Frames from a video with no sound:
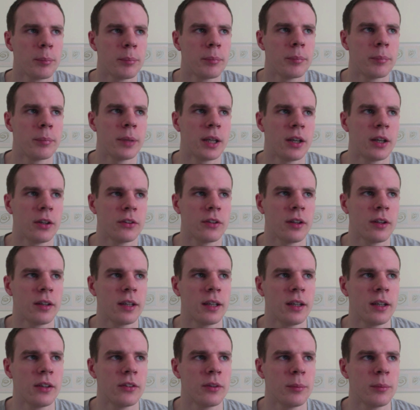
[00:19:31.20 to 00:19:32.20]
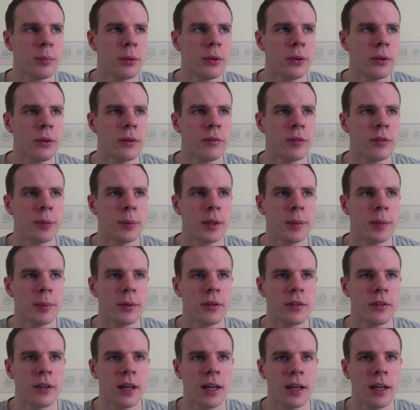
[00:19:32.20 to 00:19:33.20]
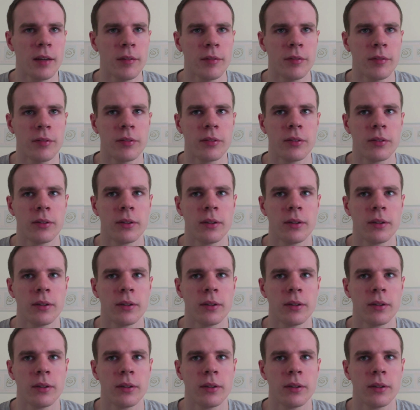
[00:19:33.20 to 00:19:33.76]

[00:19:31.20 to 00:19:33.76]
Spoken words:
because I think it's important for people to have